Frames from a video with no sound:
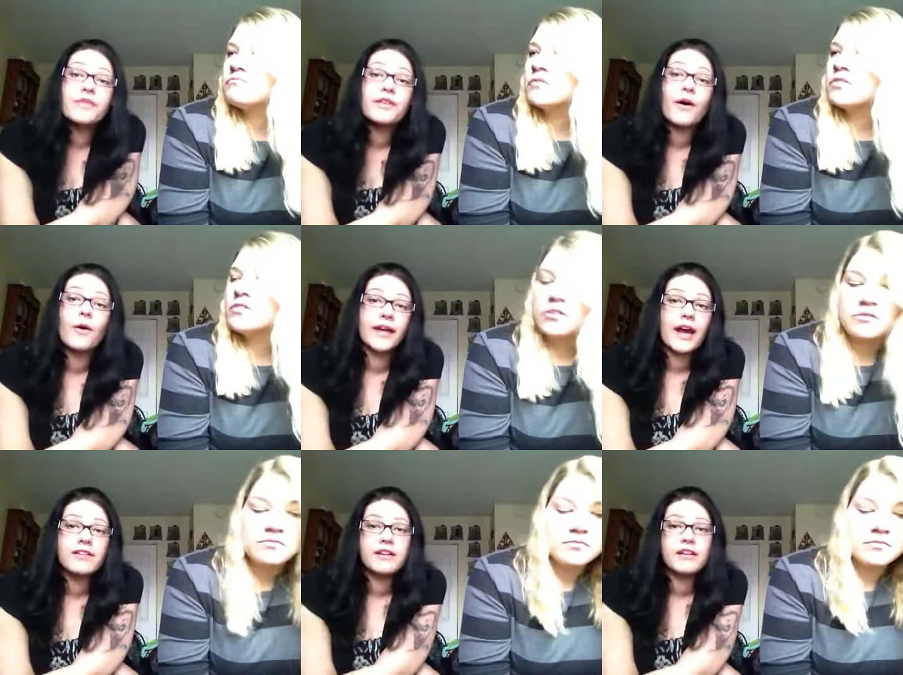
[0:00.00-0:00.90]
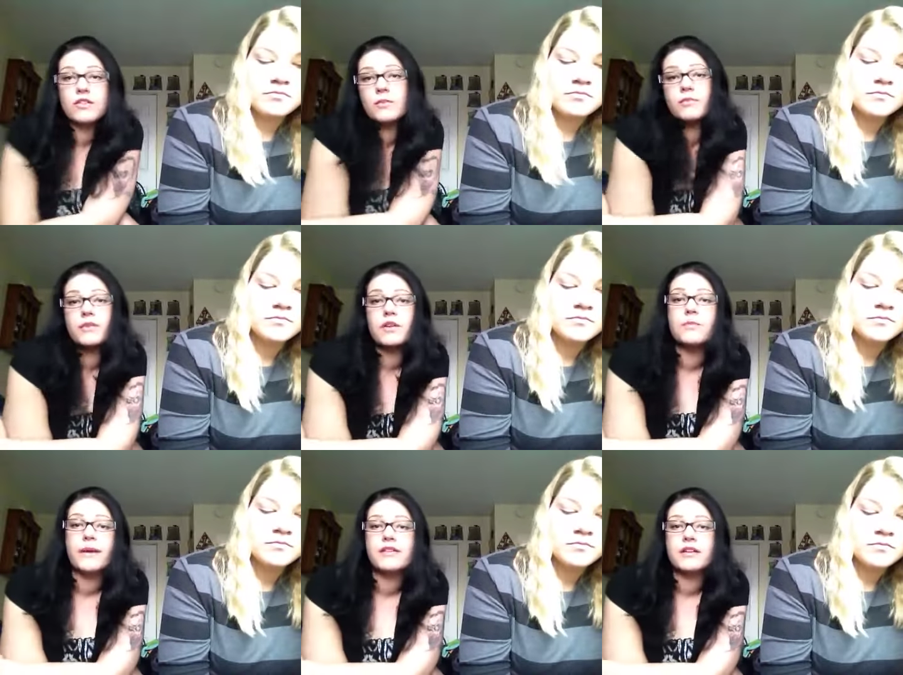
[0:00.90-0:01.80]
Speaker 1: So, yeah, Satanism is
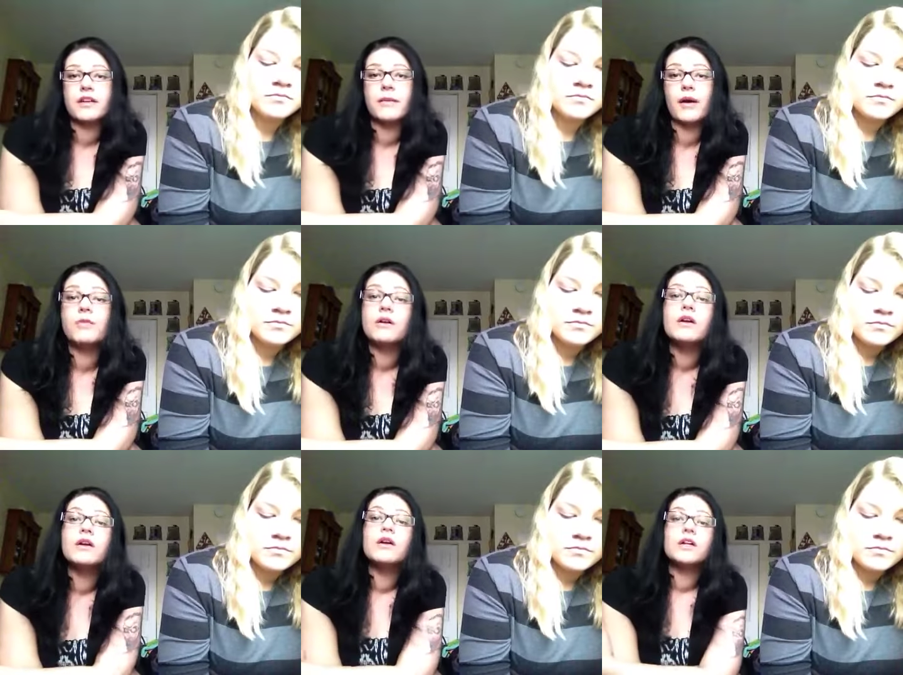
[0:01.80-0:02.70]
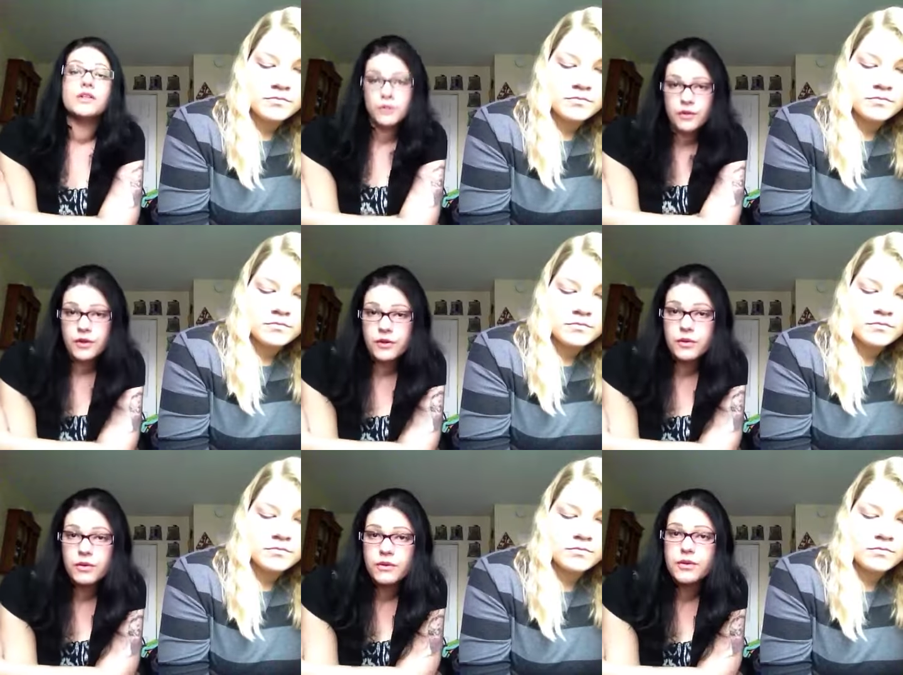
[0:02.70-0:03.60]
basically about do
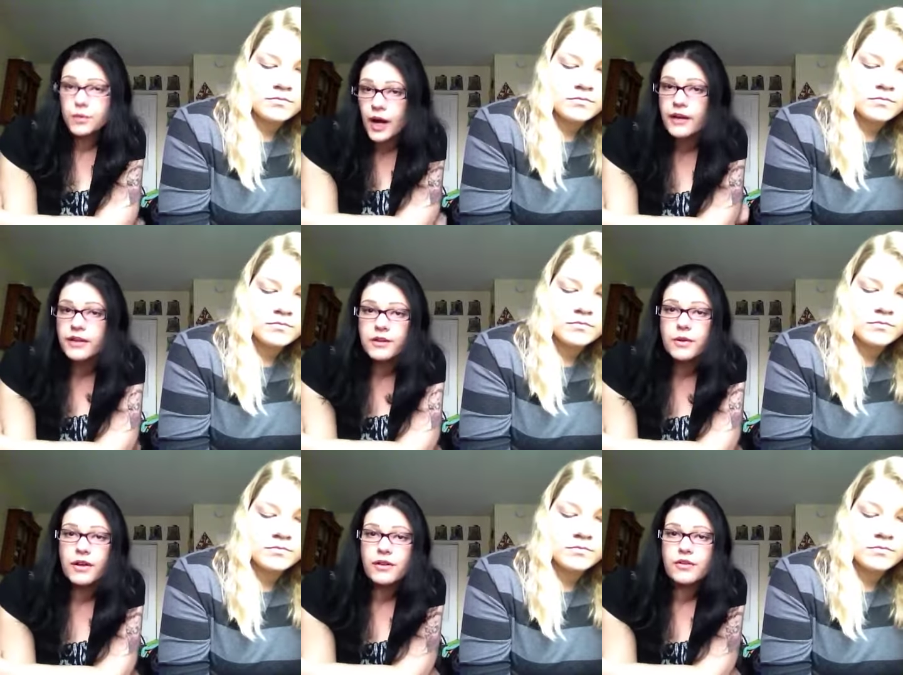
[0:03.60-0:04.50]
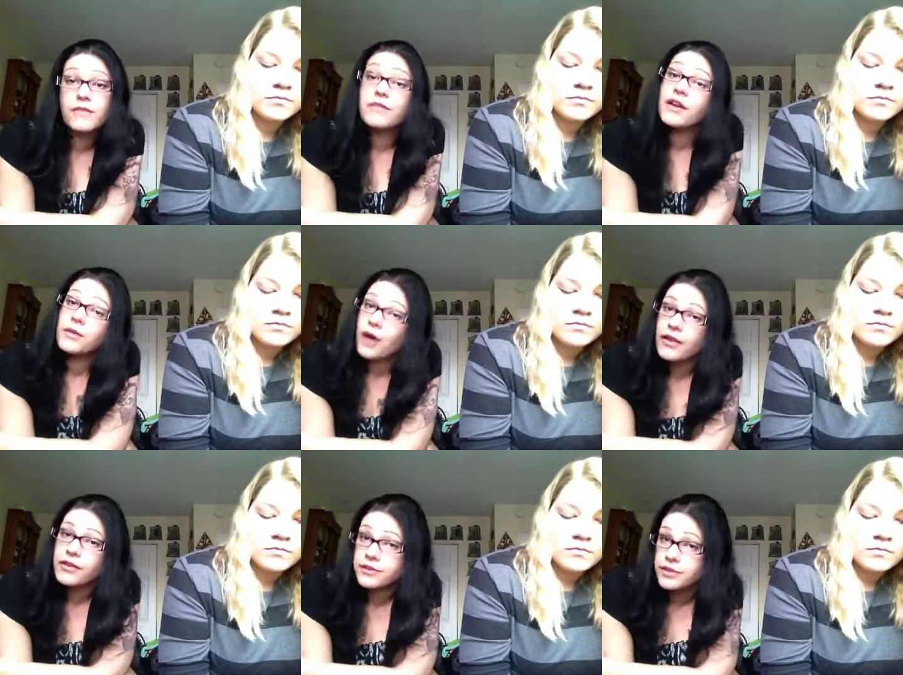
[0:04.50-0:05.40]
you, do kindly to others if they do
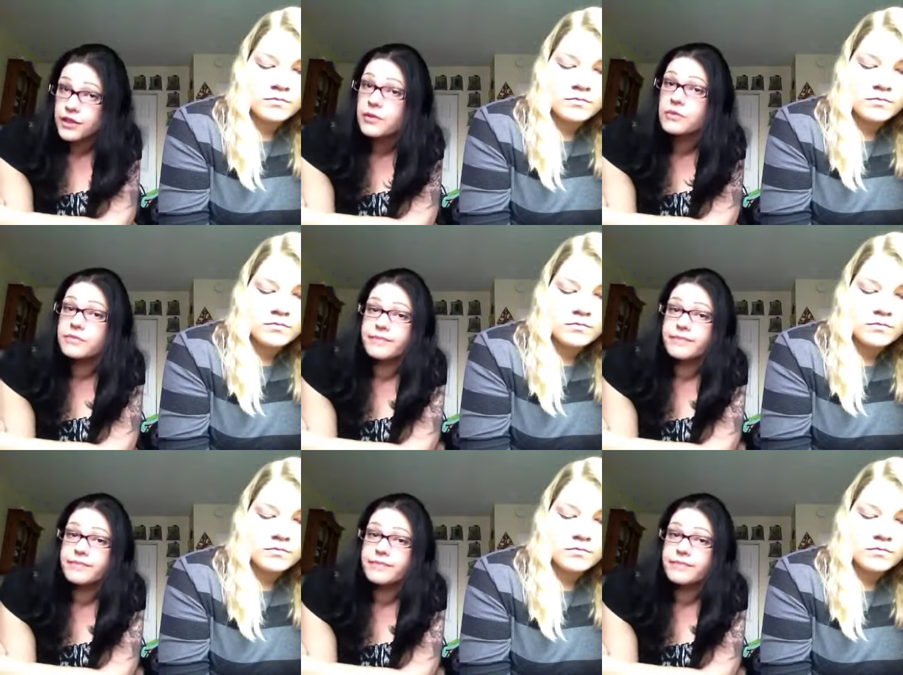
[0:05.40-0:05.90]
kindly to you.